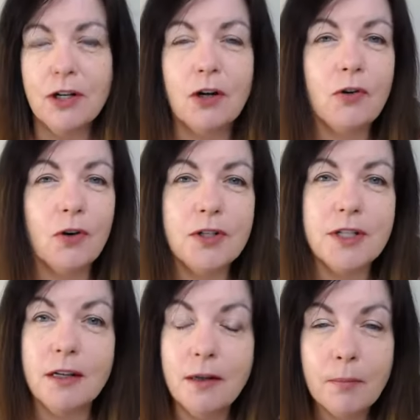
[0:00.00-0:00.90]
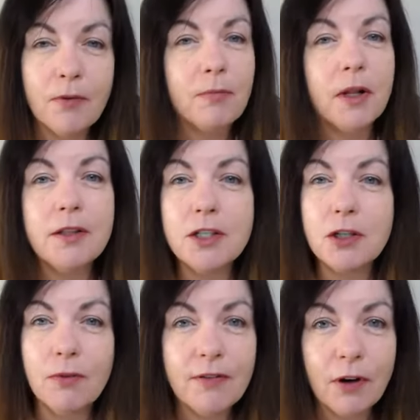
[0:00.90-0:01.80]
across a number of months
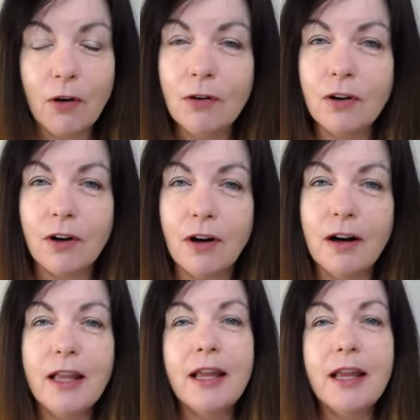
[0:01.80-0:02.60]
or even longer,